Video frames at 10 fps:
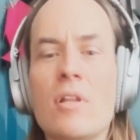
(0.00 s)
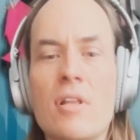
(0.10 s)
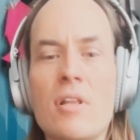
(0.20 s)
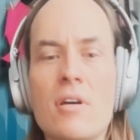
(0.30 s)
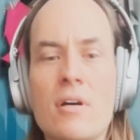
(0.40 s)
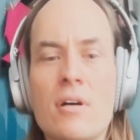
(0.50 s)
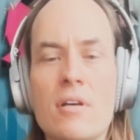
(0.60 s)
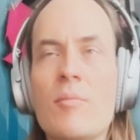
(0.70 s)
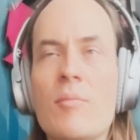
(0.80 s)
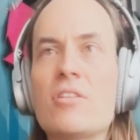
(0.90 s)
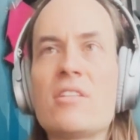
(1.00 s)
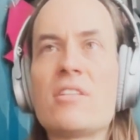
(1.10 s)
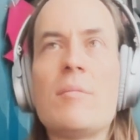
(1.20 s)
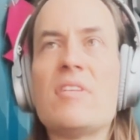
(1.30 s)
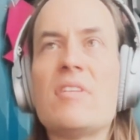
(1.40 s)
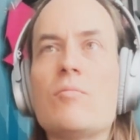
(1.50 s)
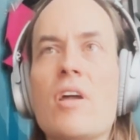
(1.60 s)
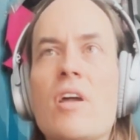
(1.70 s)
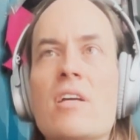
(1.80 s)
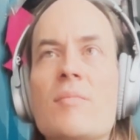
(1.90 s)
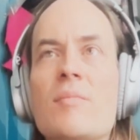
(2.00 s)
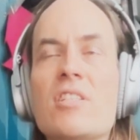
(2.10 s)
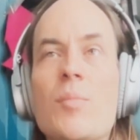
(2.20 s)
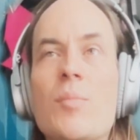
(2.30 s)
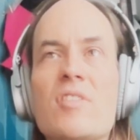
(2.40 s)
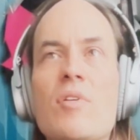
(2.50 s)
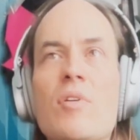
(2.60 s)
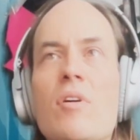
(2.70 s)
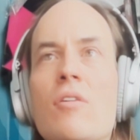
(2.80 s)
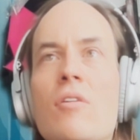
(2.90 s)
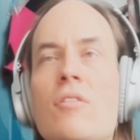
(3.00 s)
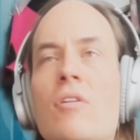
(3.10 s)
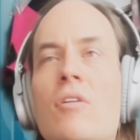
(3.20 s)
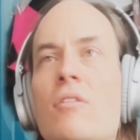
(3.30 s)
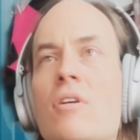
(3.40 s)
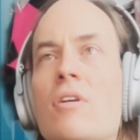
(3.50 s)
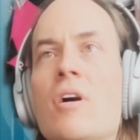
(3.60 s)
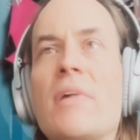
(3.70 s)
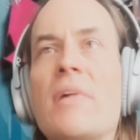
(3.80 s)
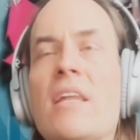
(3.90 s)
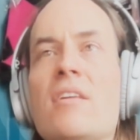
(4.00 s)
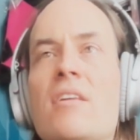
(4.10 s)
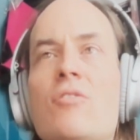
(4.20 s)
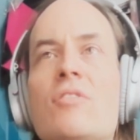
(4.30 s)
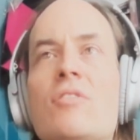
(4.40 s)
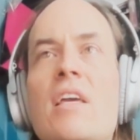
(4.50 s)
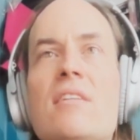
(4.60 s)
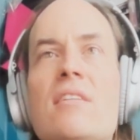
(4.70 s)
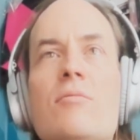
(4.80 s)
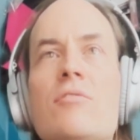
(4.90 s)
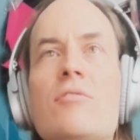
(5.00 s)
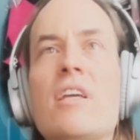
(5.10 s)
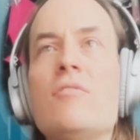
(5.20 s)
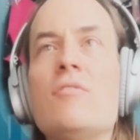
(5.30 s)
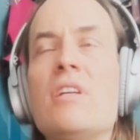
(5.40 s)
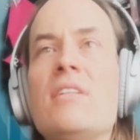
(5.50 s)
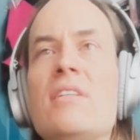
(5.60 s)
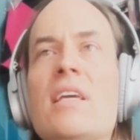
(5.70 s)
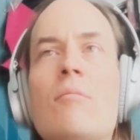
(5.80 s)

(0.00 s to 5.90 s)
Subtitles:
the commercial team is working as much as possible on getting new use cases which create utility,